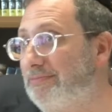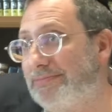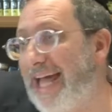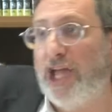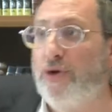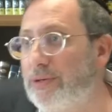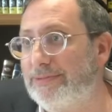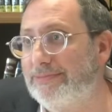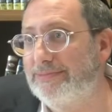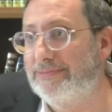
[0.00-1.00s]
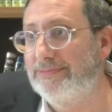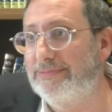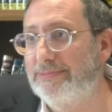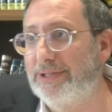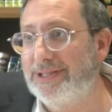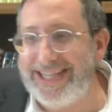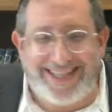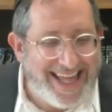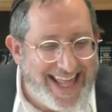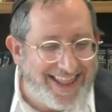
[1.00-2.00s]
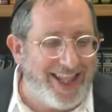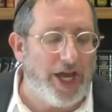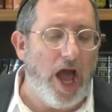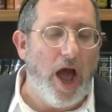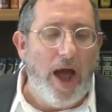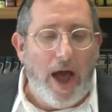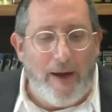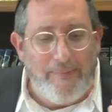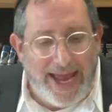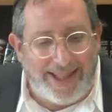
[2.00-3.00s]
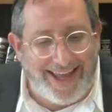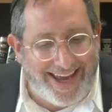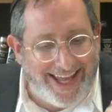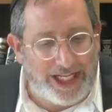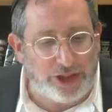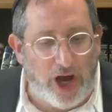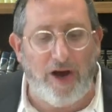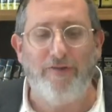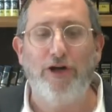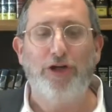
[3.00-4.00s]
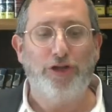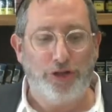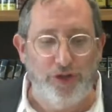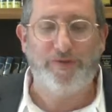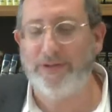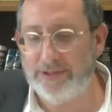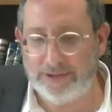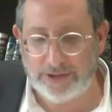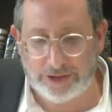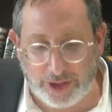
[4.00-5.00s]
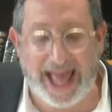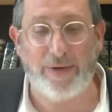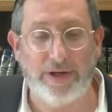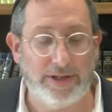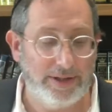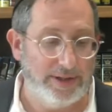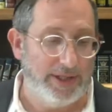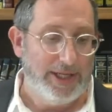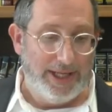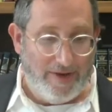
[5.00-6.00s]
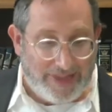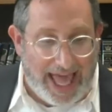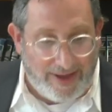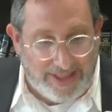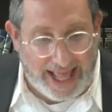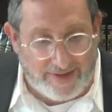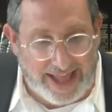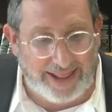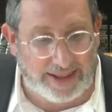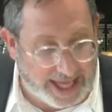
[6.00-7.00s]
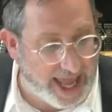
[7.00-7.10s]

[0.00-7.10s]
Not you. This is the amazing chiddush of tshuva. So now, if that's the